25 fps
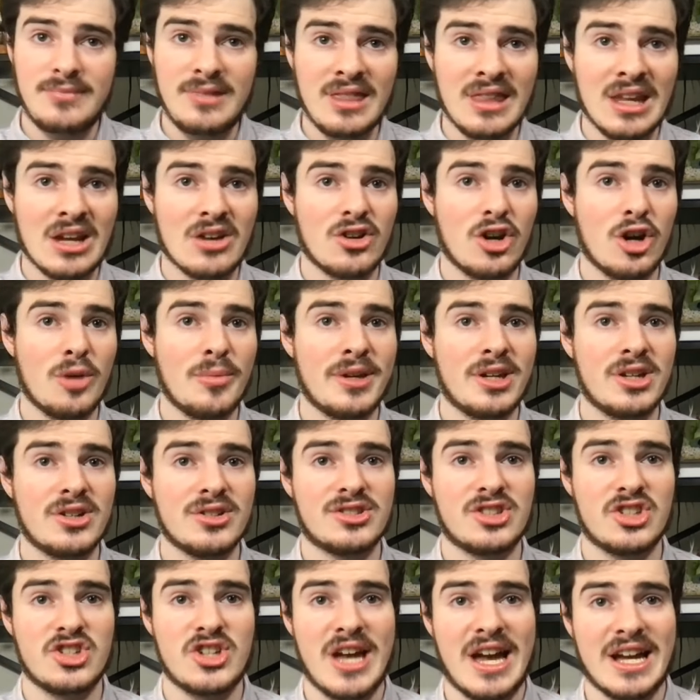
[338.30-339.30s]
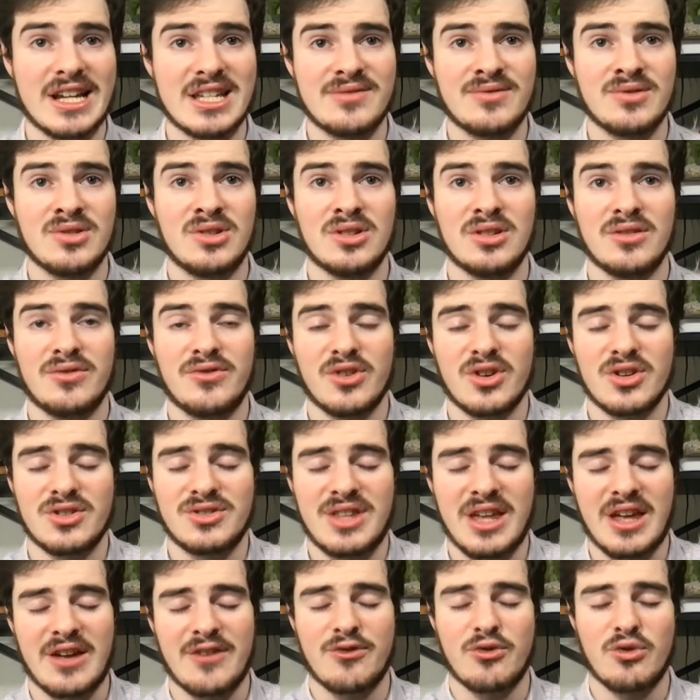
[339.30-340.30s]
Now, Darby goes to Jacksonville on the first
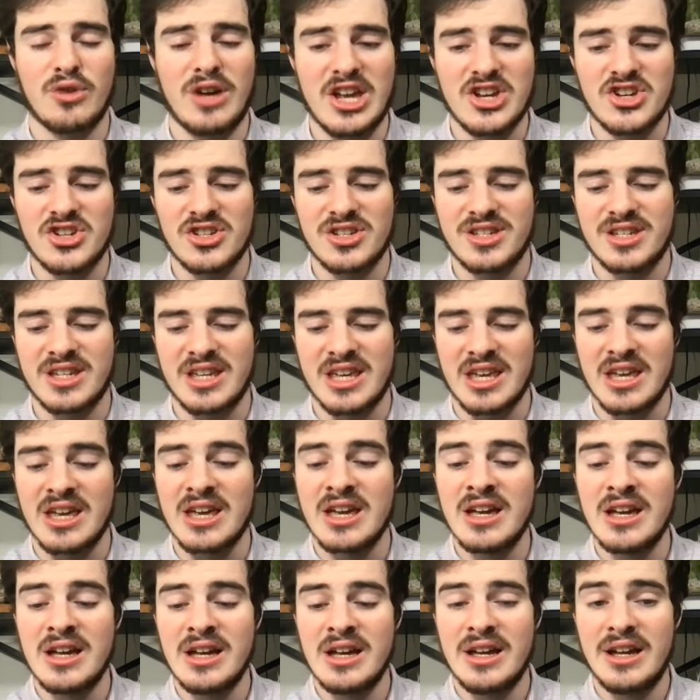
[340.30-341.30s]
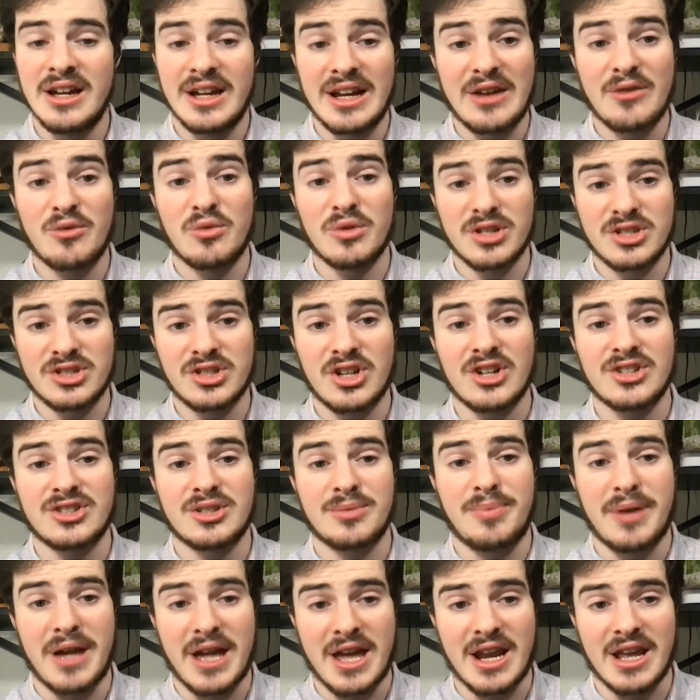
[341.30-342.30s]
day of free agency, and everyone starts to
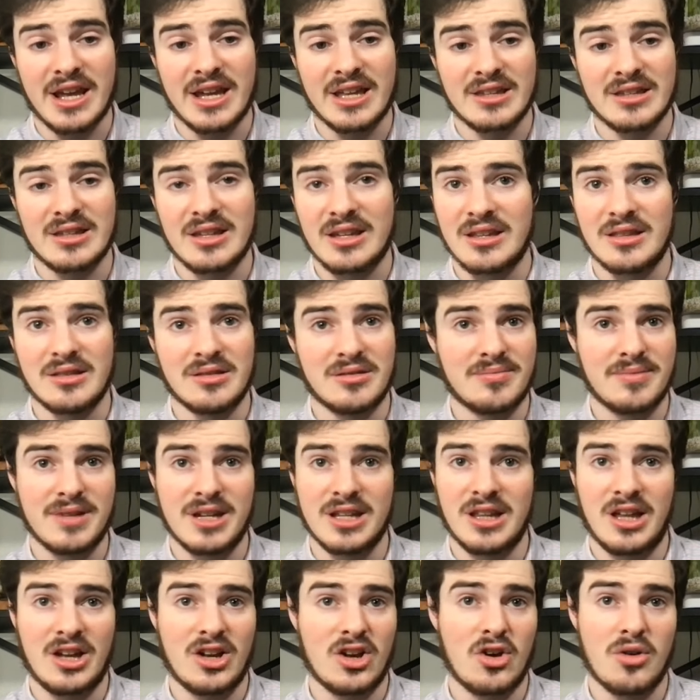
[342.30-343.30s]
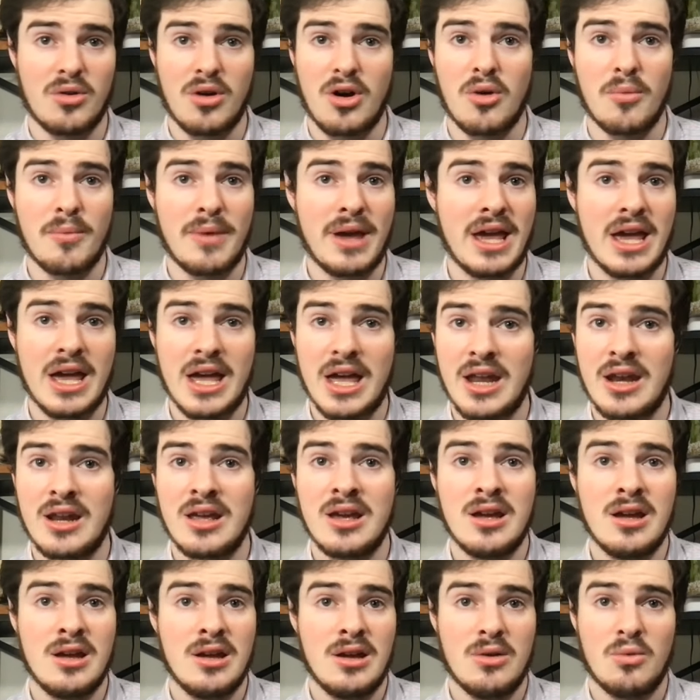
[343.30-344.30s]
panic and being like, oh man,
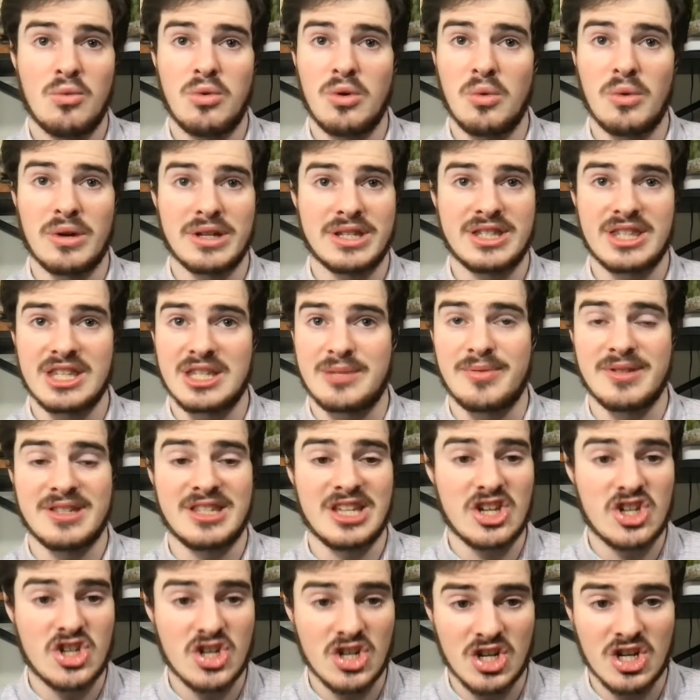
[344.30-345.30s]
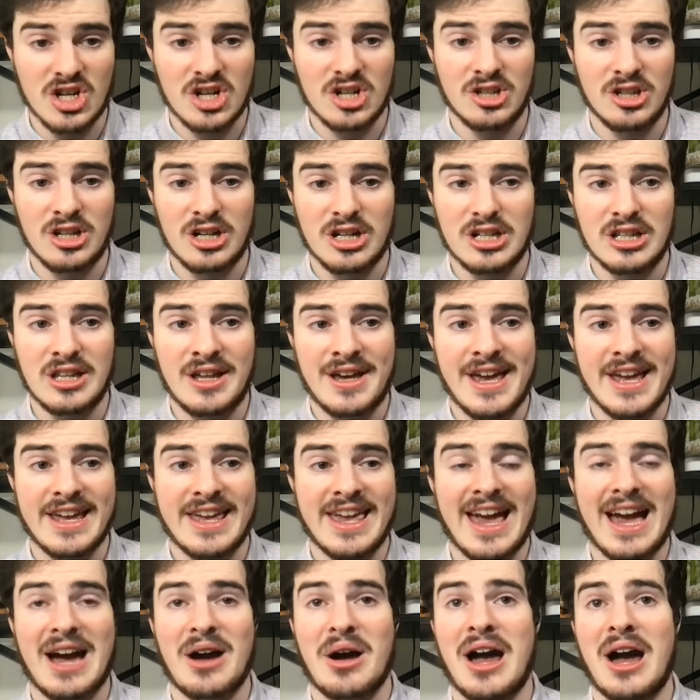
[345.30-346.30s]
what's this position going to look like?
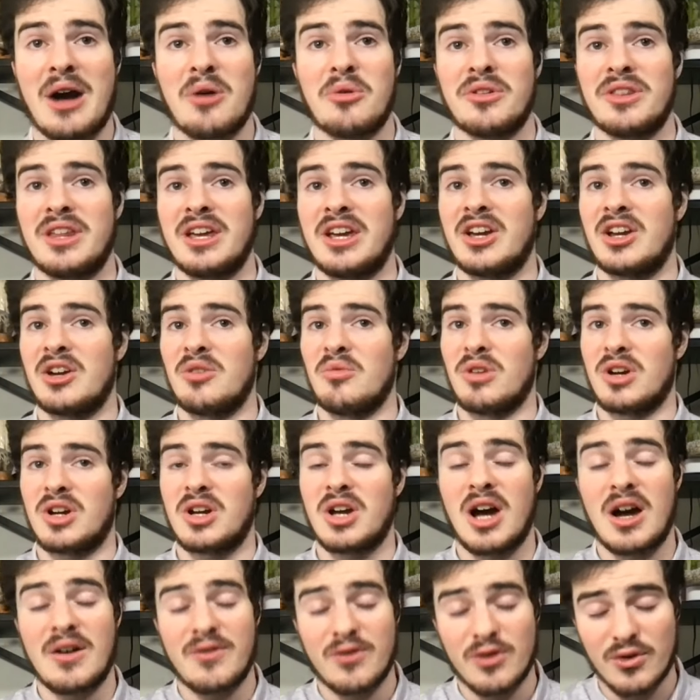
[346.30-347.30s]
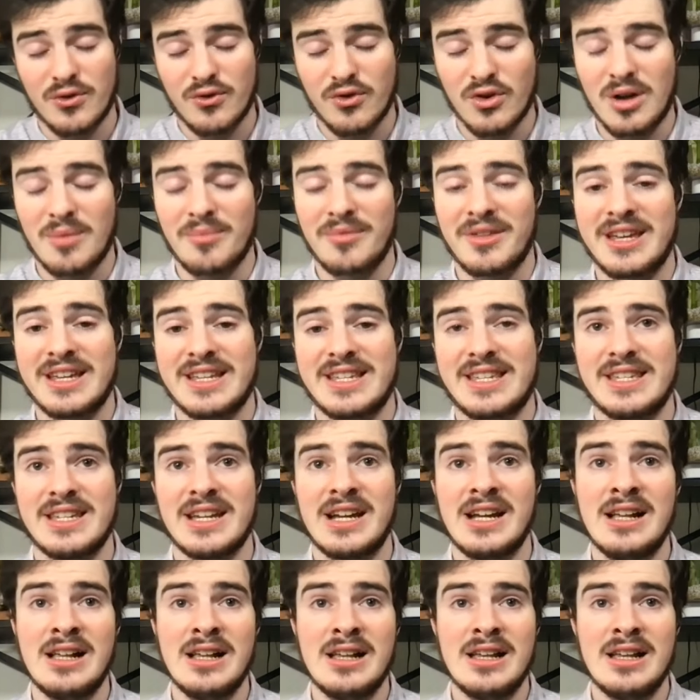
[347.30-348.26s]
How are they going to recover from this?